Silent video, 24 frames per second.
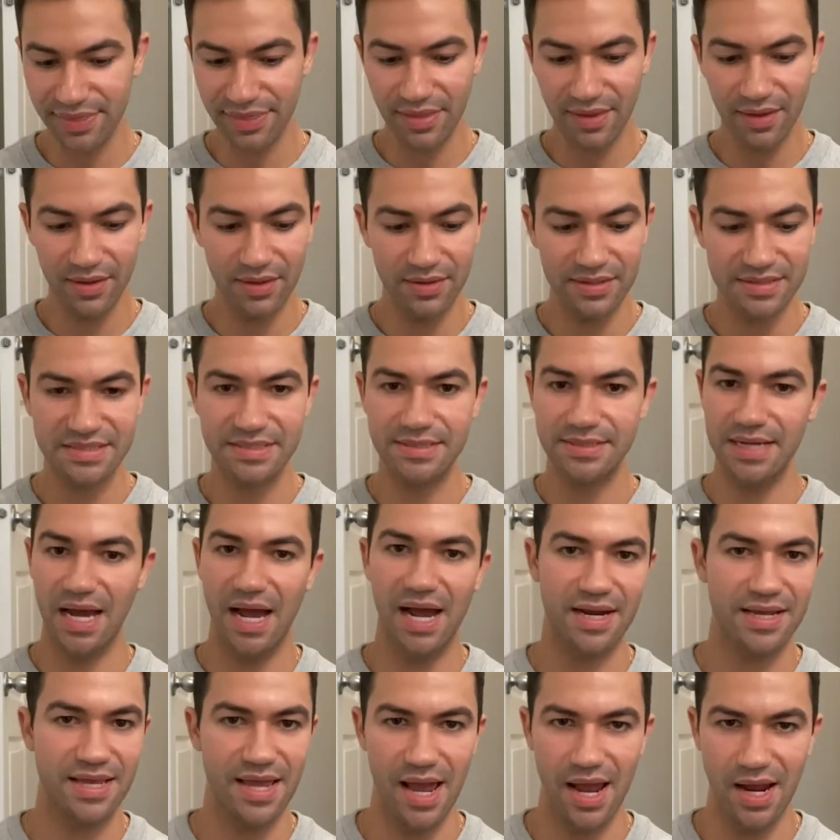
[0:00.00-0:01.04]

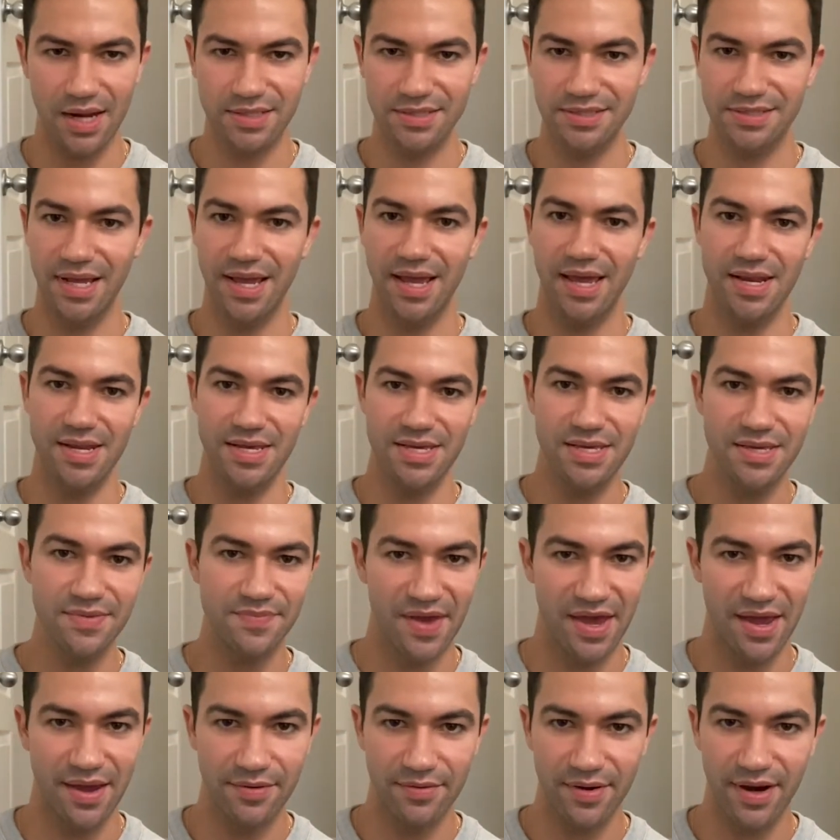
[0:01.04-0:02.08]
StockX, and
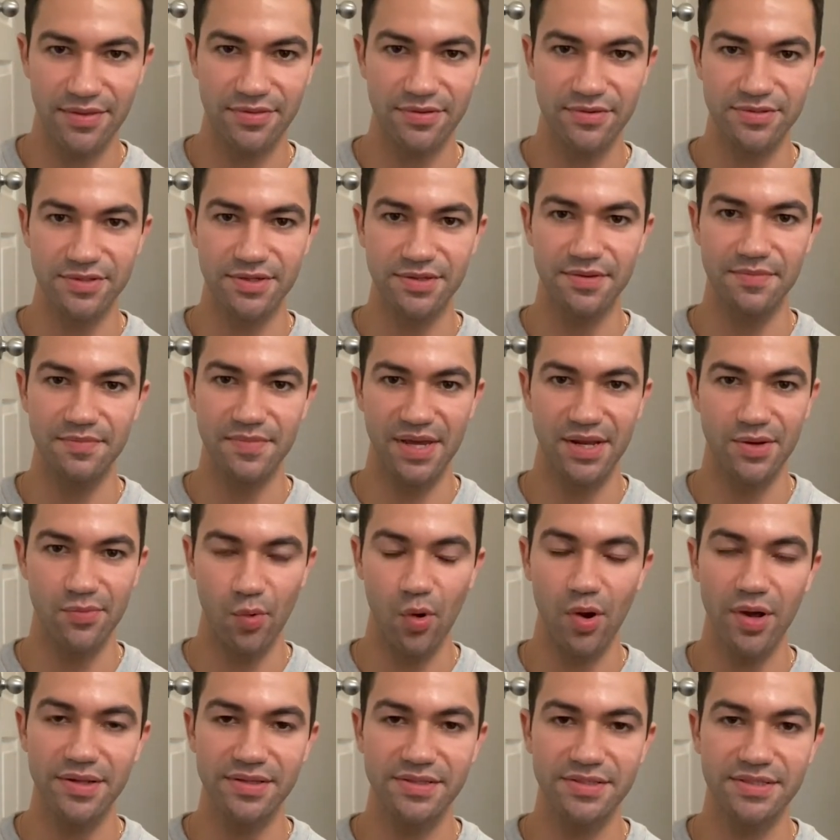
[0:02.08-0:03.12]
eBay, right? Those are the main
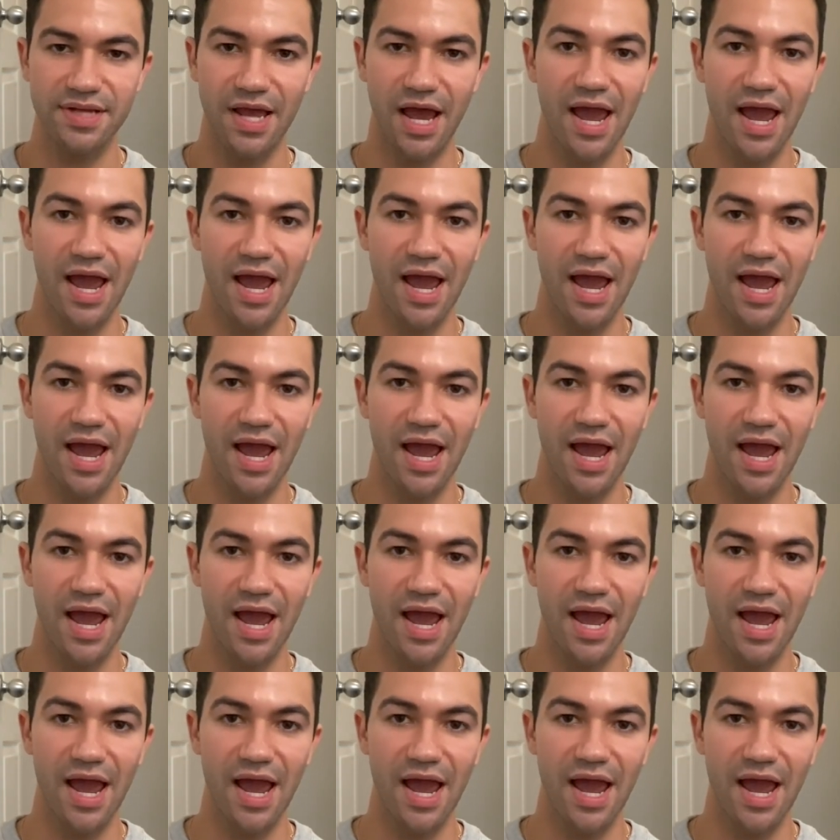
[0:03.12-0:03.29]
ones.